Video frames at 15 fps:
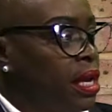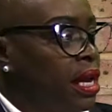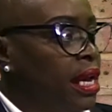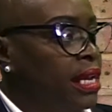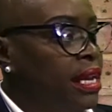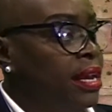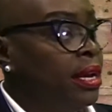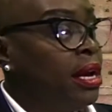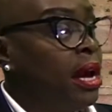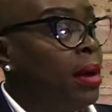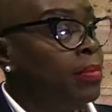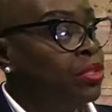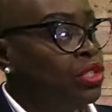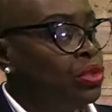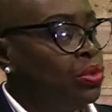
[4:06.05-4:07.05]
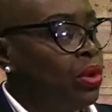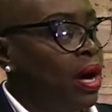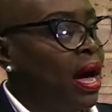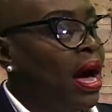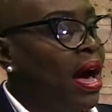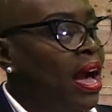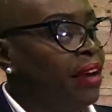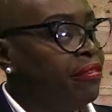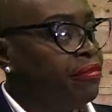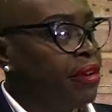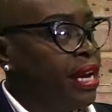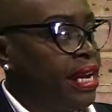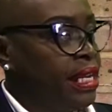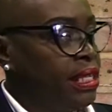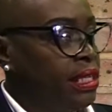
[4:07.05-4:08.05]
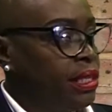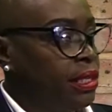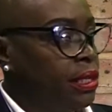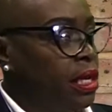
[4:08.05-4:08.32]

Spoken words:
and they come to a high rate,